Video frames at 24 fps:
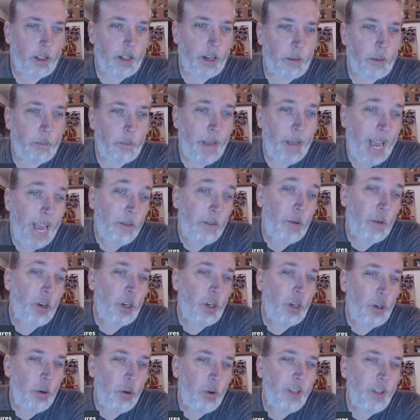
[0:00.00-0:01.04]
That a man
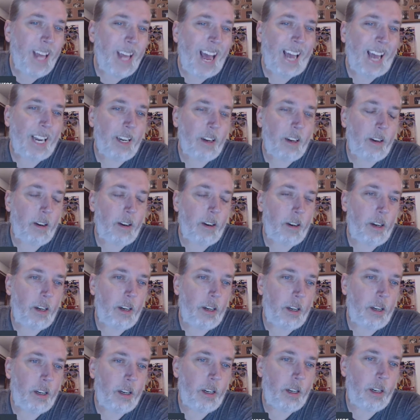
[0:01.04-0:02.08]
would do that
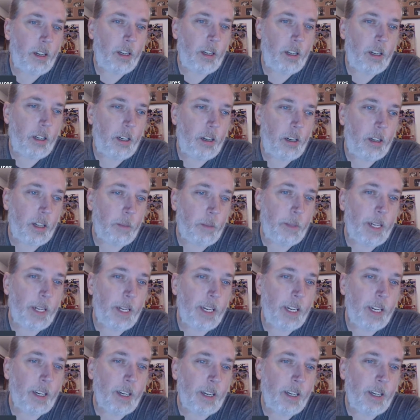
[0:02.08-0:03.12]
to something
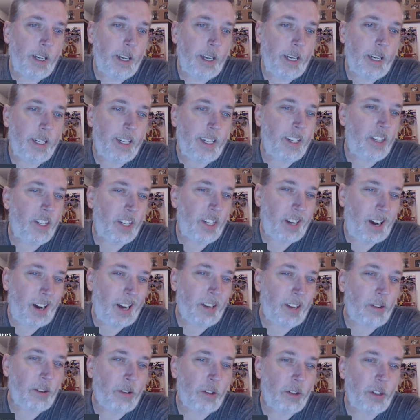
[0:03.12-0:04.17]
that is his
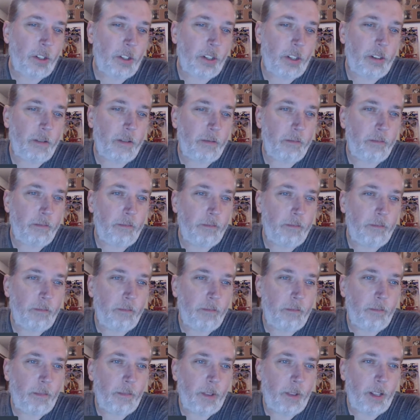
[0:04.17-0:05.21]
child's.
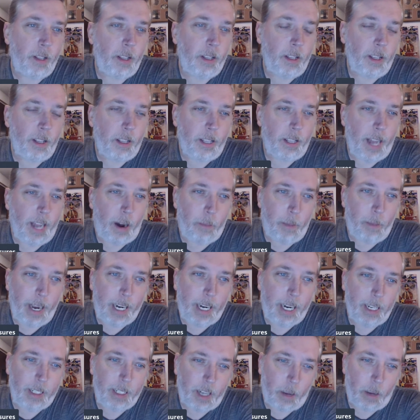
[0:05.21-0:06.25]
Now,
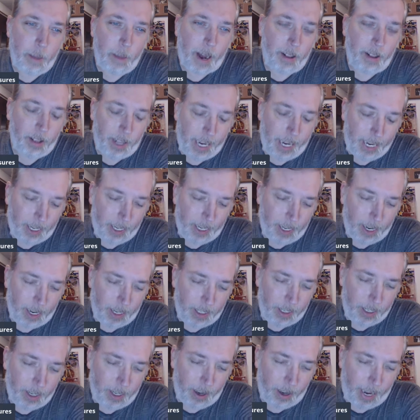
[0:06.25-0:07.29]
Mike has come out late
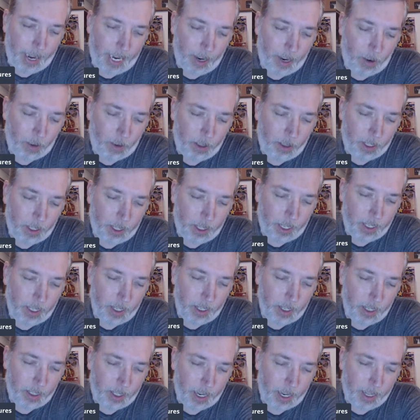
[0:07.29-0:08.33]
on this and
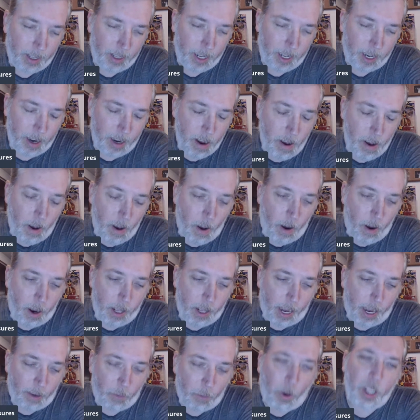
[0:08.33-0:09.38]
just said that
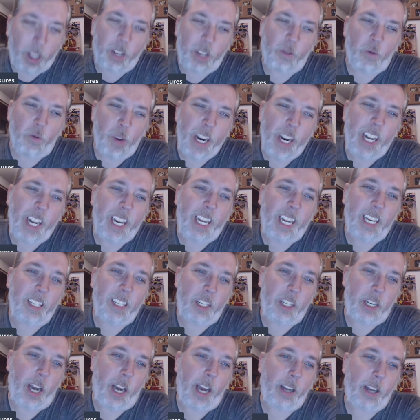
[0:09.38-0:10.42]
it wasn't really
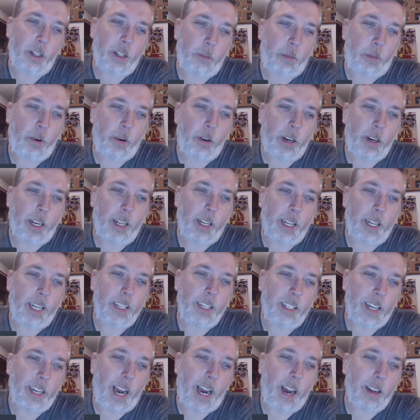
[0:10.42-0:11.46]
his child's book.
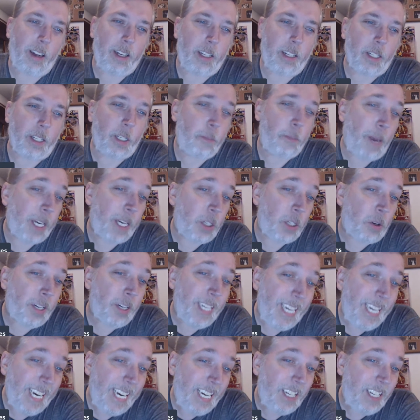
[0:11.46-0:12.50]
His child is a special
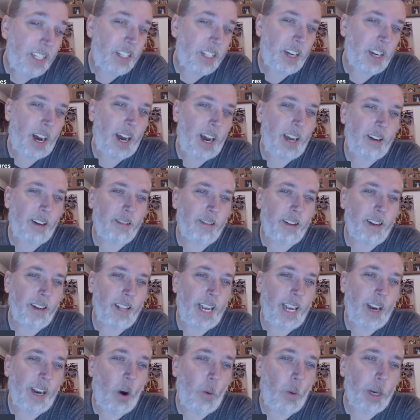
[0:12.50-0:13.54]
needs child, and
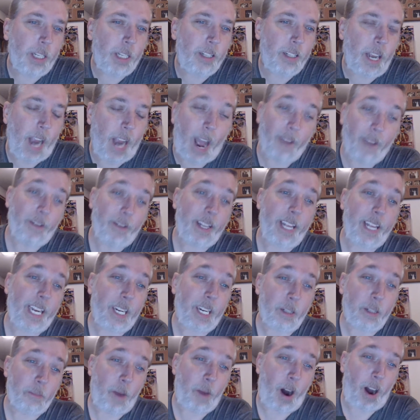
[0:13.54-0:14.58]
they always say everything
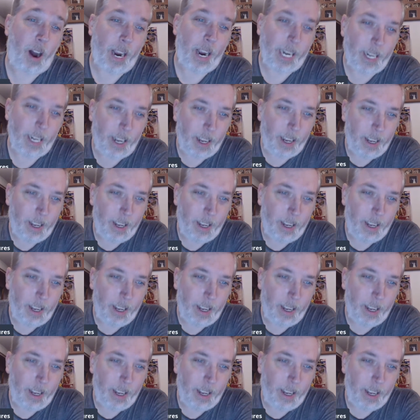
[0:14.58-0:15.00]
is mine,